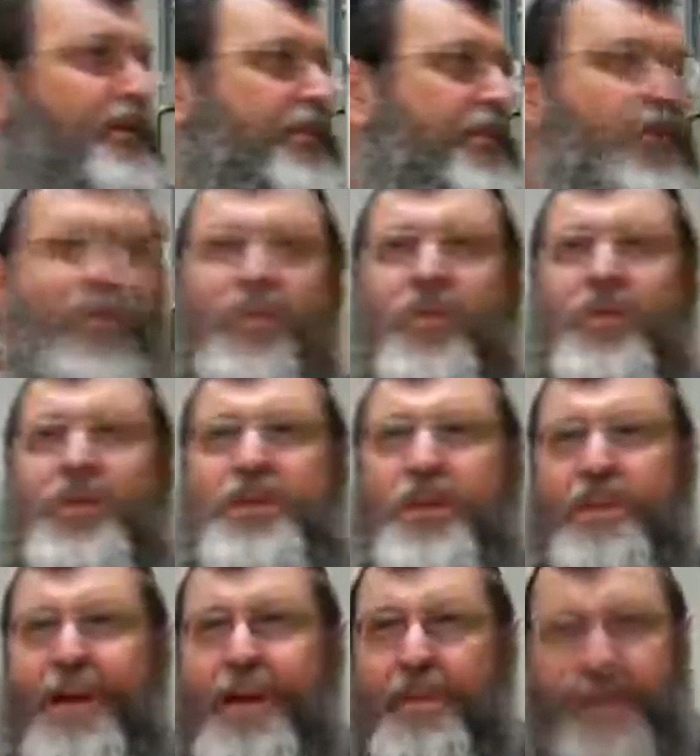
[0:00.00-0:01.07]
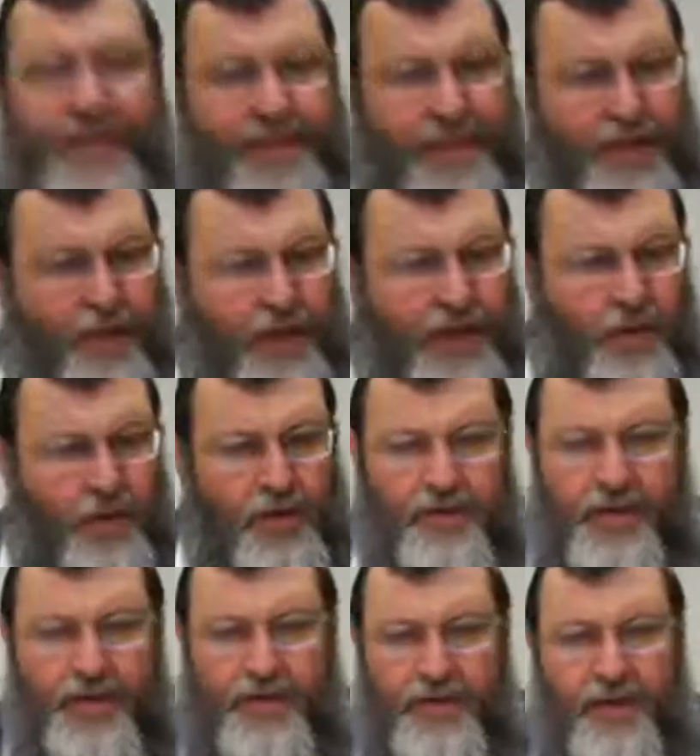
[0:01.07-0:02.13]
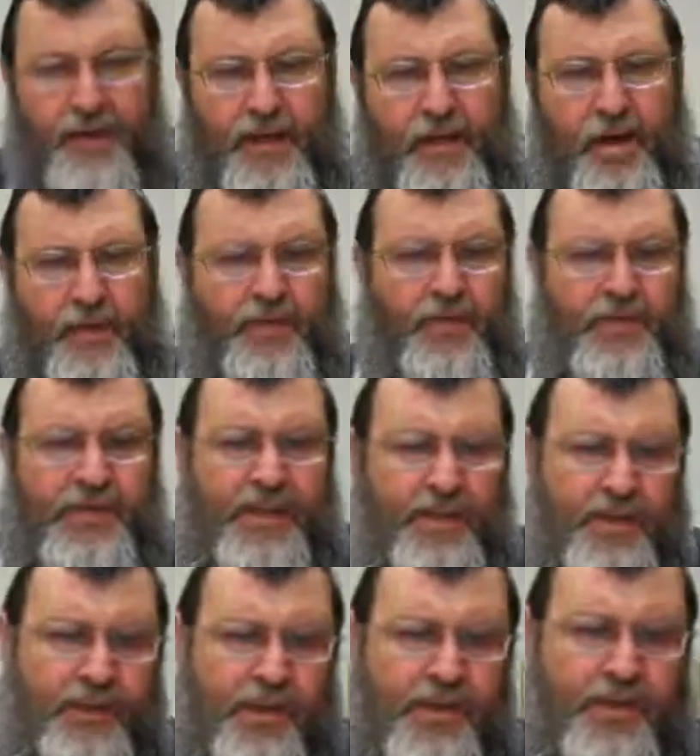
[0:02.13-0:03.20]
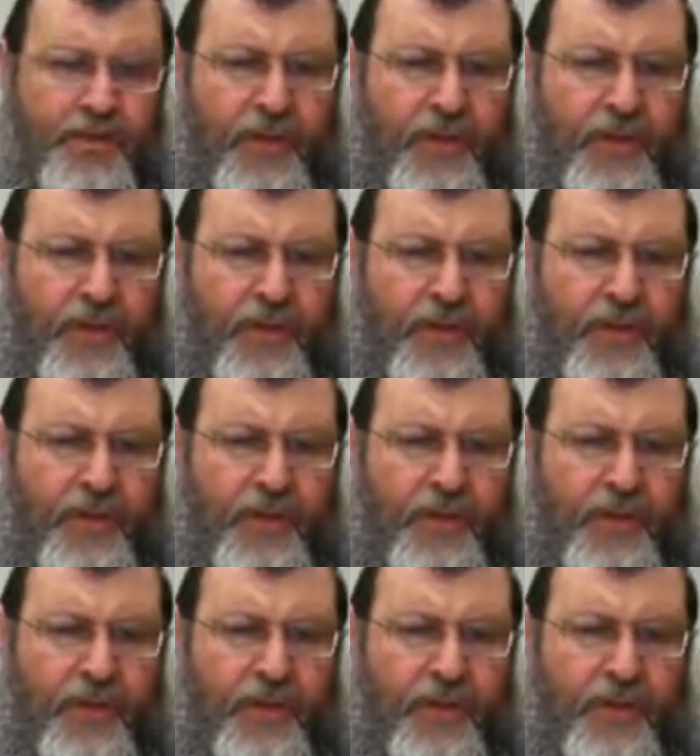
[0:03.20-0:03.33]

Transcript: What's so bad about that? Why can't that? And then afterwards have the Pasuk.